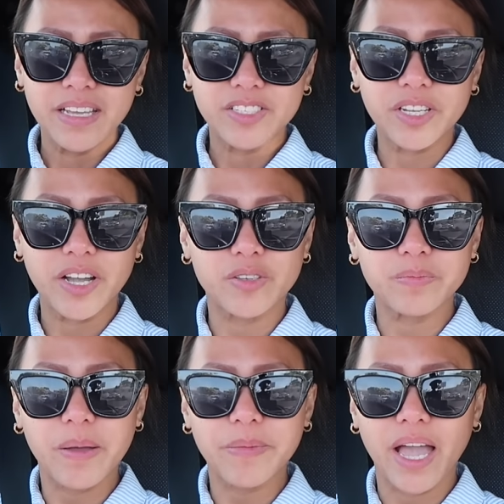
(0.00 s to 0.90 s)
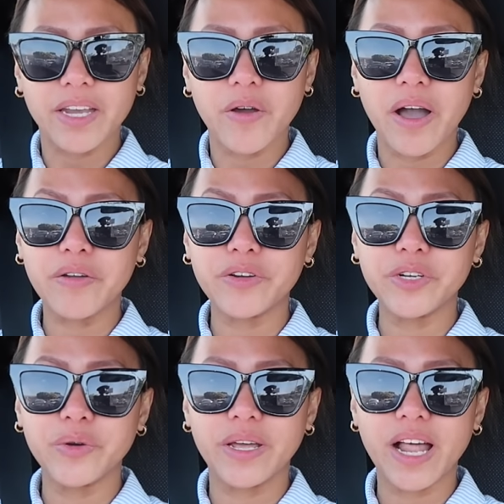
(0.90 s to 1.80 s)
She goes, Mommy, I know how to
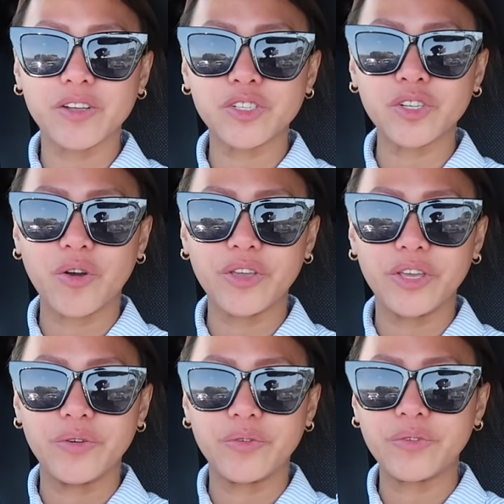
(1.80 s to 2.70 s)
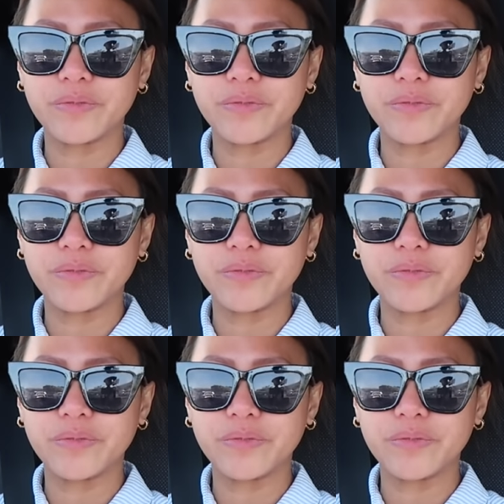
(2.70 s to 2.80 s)
do it. I'll show you.